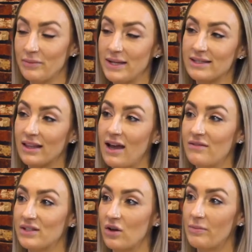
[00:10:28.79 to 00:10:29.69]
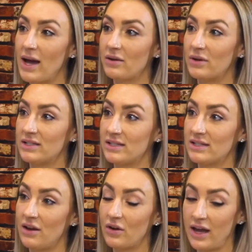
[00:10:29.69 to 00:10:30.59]
we basically have to go backwards and
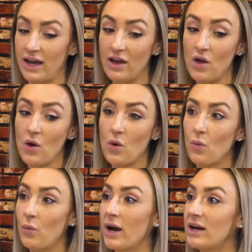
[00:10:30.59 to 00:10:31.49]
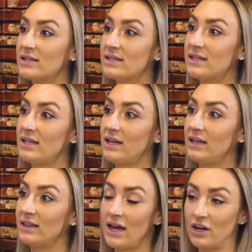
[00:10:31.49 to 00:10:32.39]
say okay Where's
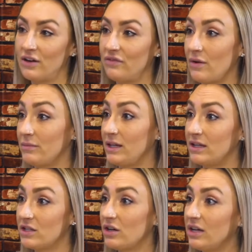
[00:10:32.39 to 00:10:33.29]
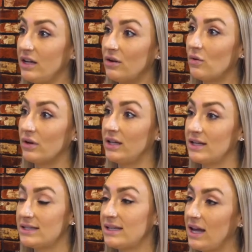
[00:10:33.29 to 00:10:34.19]
the letter from the attorney or the
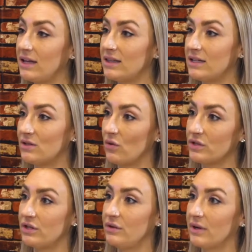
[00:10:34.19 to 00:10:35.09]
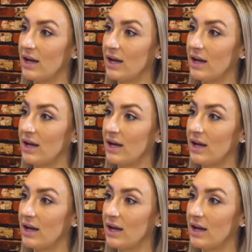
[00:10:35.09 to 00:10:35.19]
estate that told you you were